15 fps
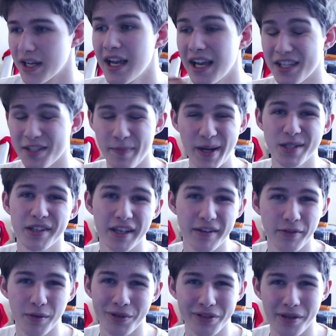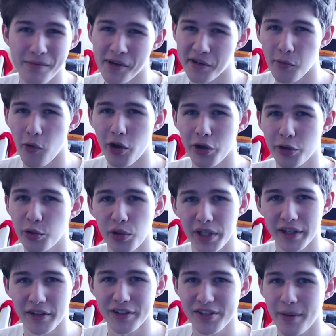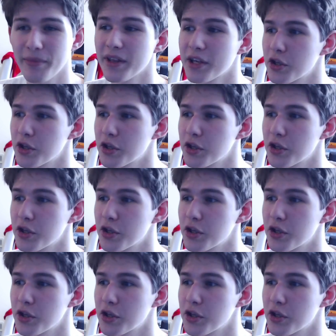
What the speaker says: especially if you put them under water cooling or something.